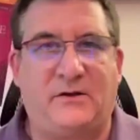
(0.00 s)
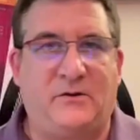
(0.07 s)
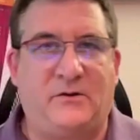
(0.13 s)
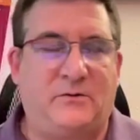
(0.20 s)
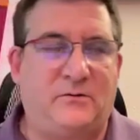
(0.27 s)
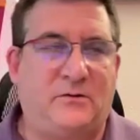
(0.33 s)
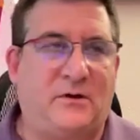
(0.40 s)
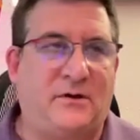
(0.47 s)

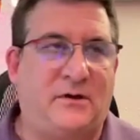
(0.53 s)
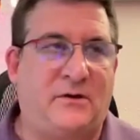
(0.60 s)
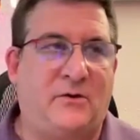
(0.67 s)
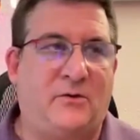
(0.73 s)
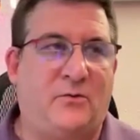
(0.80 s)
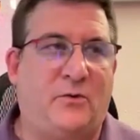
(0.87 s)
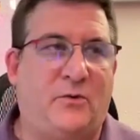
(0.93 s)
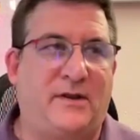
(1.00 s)

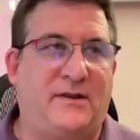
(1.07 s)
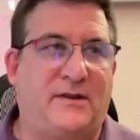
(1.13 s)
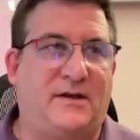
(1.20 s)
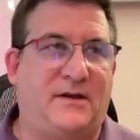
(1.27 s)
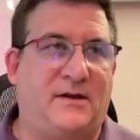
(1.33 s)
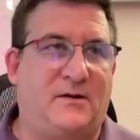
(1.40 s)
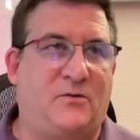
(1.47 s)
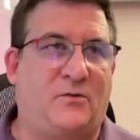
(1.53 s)
One of
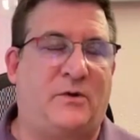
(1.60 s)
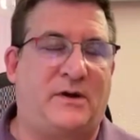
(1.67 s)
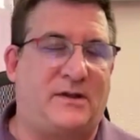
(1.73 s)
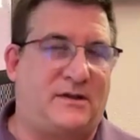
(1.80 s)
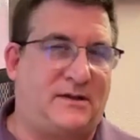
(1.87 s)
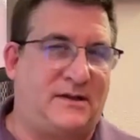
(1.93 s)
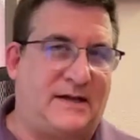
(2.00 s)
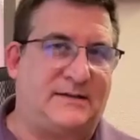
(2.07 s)
the
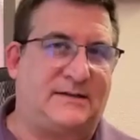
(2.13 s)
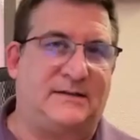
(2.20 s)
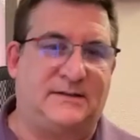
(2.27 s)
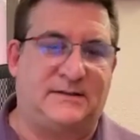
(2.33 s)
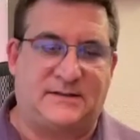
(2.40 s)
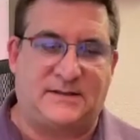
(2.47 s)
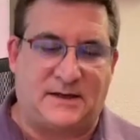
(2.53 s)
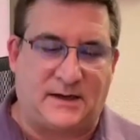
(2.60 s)

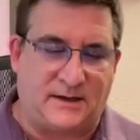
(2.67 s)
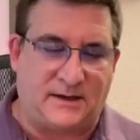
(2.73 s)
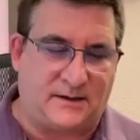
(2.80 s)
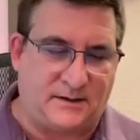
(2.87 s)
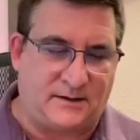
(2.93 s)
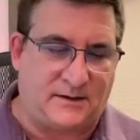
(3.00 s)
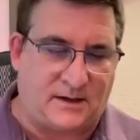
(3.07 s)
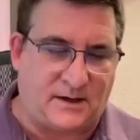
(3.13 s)
lessons
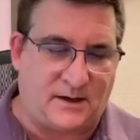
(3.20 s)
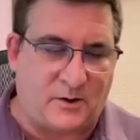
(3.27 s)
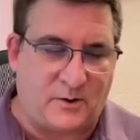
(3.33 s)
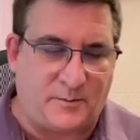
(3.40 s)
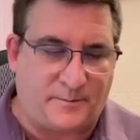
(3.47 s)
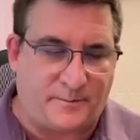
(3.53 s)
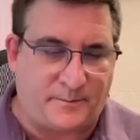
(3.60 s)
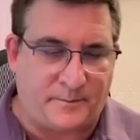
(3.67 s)
that I
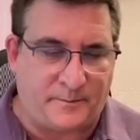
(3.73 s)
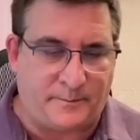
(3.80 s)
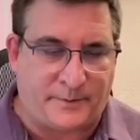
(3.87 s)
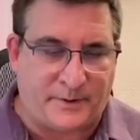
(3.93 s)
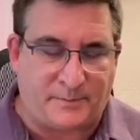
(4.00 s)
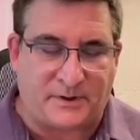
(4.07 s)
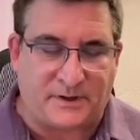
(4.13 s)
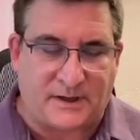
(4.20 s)
hope
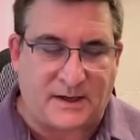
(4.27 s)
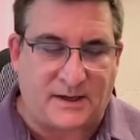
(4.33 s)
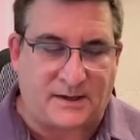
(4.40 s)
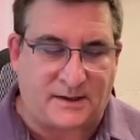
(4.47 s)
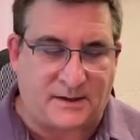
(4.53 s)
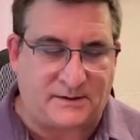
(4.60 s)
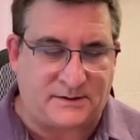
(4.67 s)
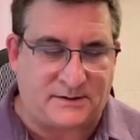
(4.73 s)
people get
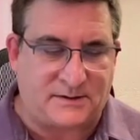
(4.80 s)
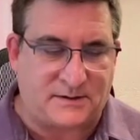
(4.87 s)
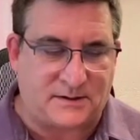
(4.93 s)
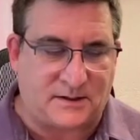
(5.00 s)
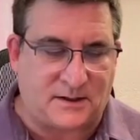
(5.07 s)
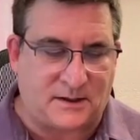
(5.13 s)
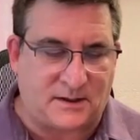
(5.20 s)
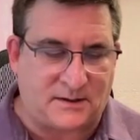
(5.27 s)
is
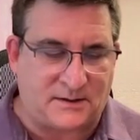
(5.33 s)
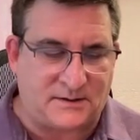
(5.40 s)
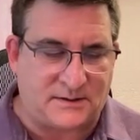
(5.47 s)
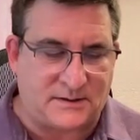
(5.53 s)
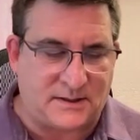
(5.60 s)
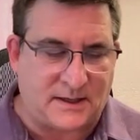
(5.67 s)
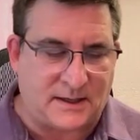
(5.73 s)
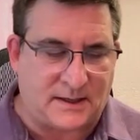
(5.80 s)

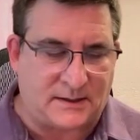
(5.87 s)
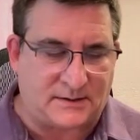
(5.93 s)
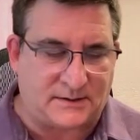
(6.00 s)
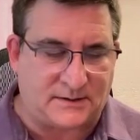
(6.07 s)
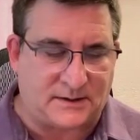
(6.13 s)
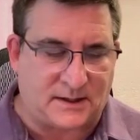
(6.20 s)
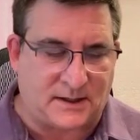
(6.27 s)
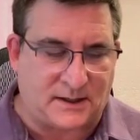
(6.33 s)
that
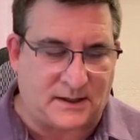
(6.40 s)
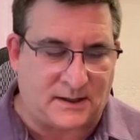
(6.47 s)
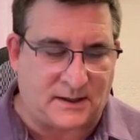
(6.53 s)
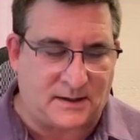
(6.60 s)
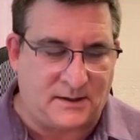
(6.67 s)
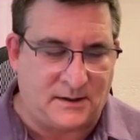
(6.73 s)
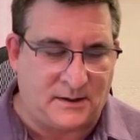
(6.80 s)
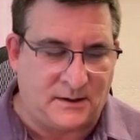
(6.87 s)

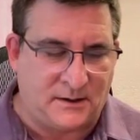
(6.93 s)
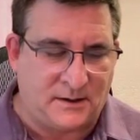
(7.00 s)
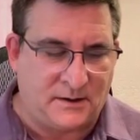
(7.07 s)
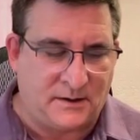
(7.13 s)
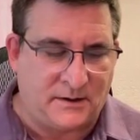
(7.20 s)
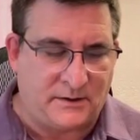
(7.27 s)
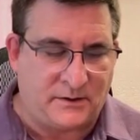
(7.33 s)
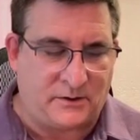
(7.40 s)

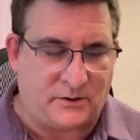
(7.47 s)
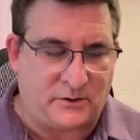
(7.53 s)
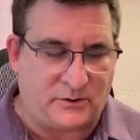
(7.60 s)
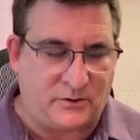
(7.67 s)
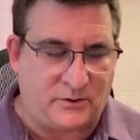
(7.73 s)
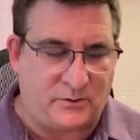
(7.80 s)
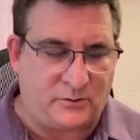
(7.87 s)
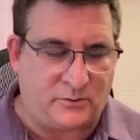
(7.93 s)

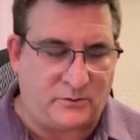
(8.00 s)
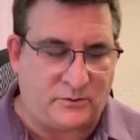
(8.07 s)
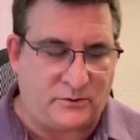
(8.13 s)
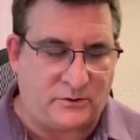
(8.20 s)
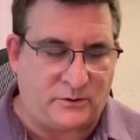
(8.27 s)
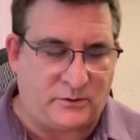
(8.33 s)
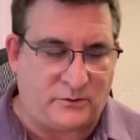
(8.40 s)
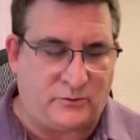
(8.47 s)

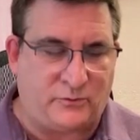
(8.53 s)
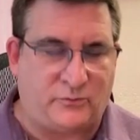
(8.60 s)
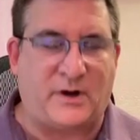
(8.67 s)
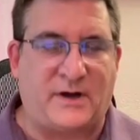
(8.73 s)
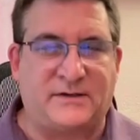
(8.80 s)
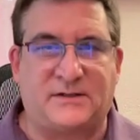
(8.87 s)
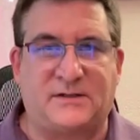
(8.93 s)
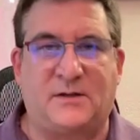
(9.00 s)
you
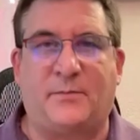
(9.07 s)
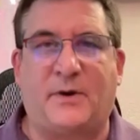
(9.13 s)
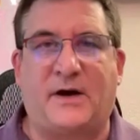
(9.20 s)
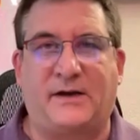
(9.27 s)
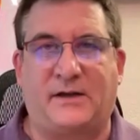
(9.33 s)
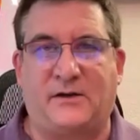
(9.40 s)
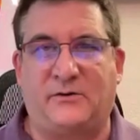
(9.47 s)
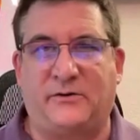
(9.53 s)
dress the
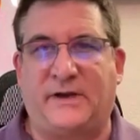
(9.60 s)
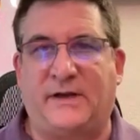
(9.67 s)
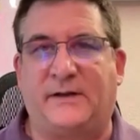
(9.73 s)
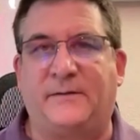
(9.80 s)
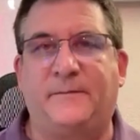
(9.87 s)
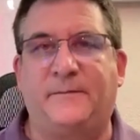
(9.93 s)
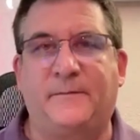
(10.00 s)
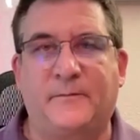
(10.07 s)
body you're in.